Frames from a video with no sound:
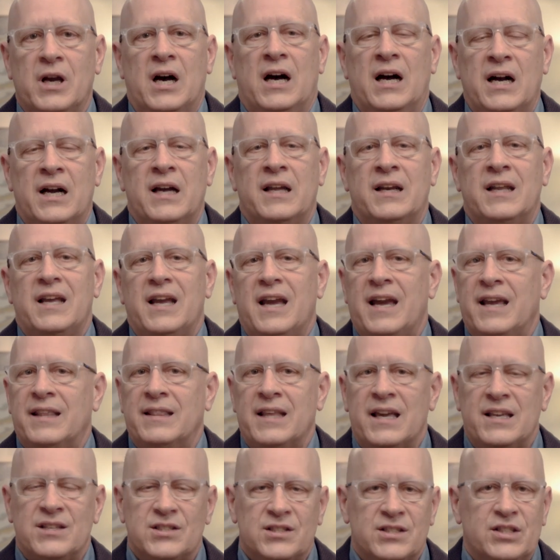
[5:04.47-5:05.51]
God
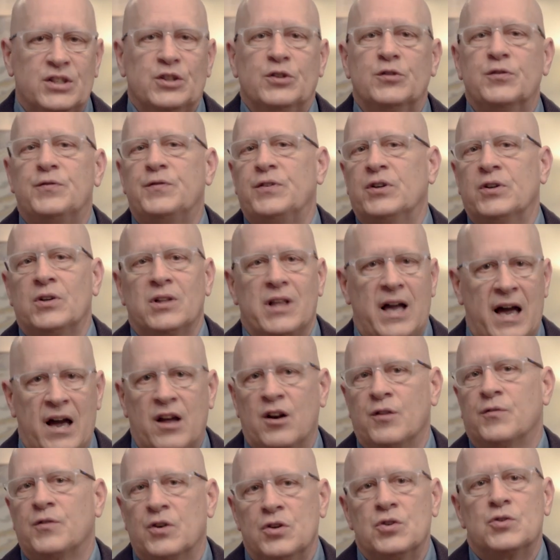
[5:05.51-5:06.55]
and they still feel
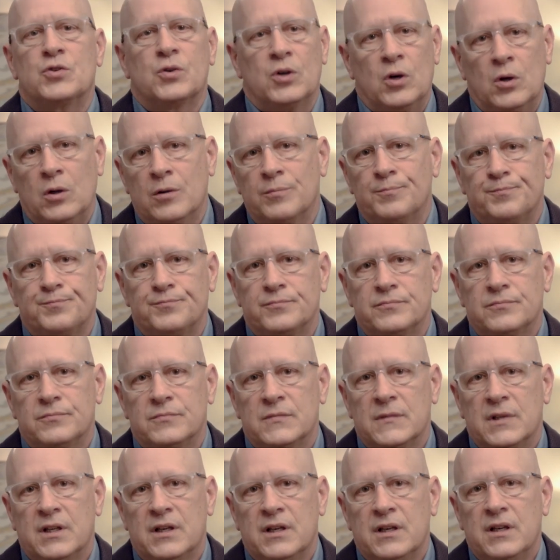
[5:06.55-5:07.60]
out of control.
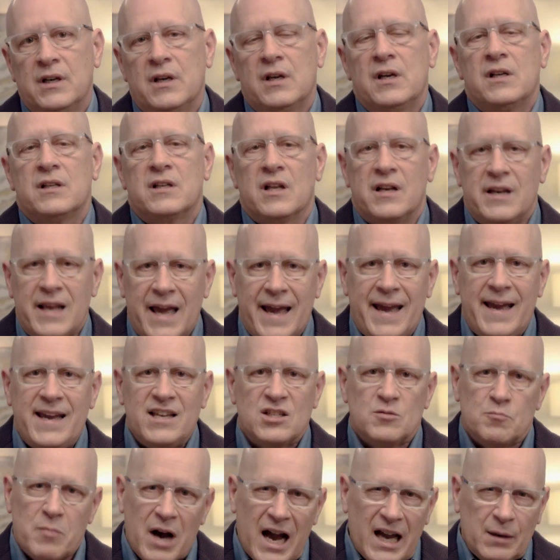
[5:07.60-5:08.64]

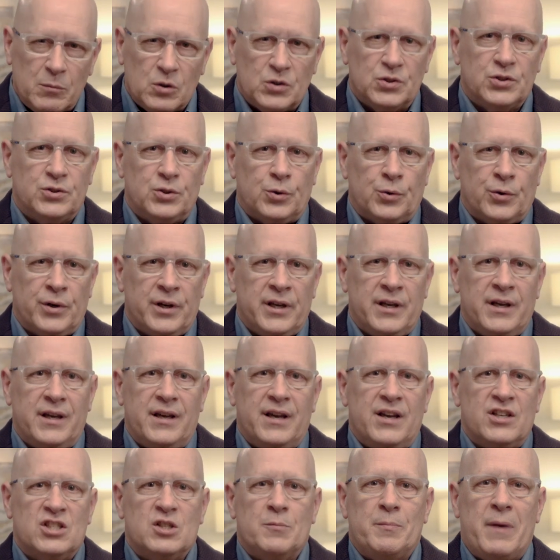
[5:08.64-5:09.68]
Today's Bible story
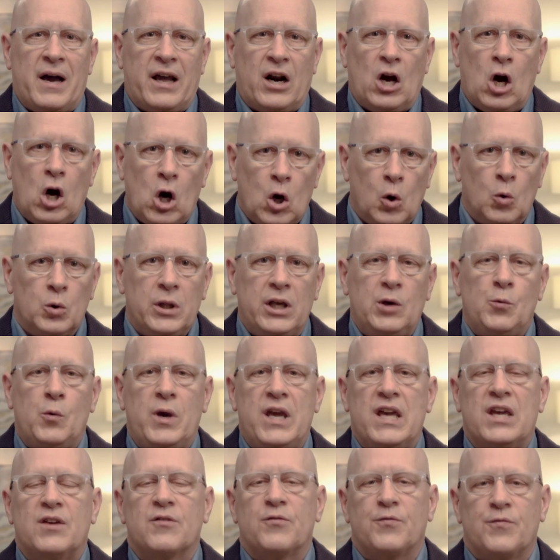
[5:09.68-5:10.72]
is about a Holy
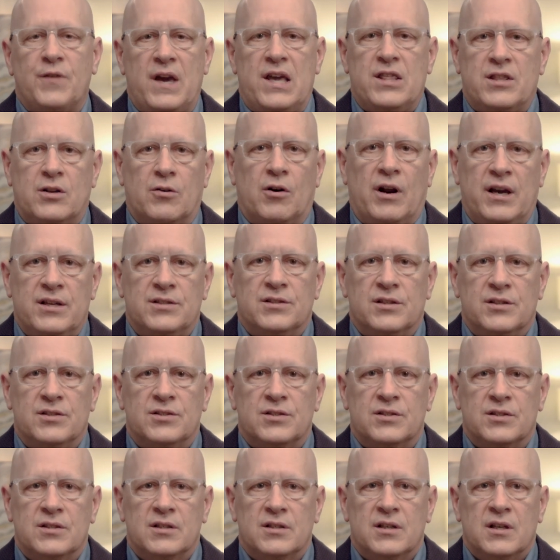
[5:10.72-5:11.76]
Week faith
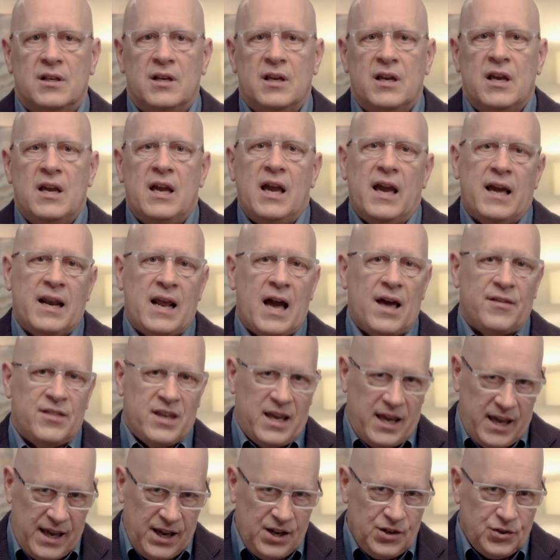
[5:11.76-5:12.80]
crisis and how
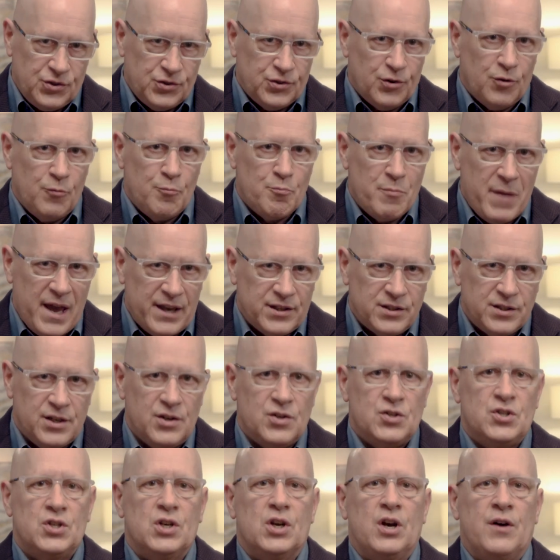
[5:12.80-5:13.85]
the Easter
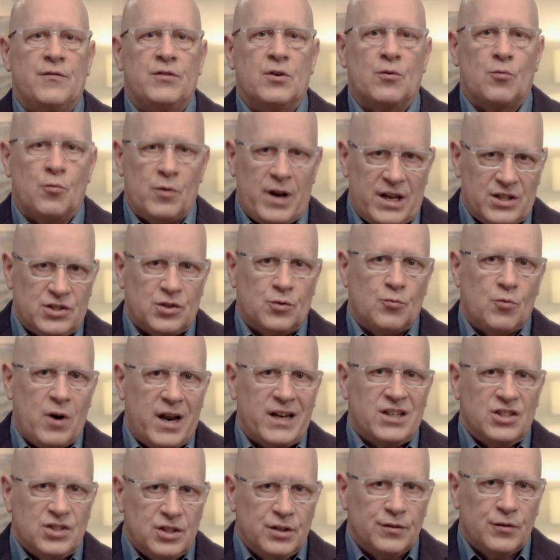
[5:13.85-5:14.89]
message of the
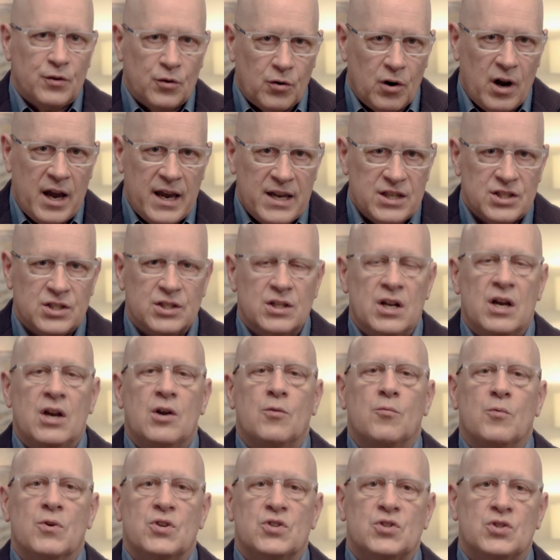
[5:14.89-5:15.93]
resurrection of Christ
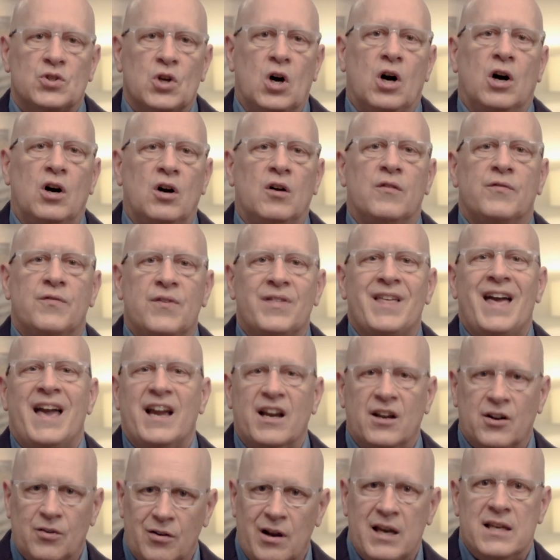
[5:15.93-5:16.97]
resolved
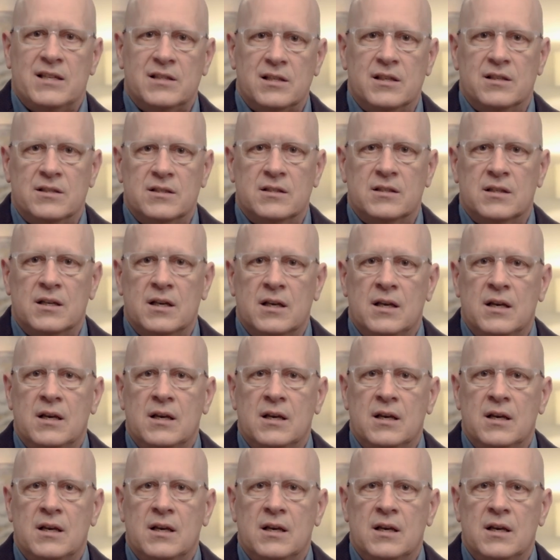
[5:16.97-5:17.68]
that crisis.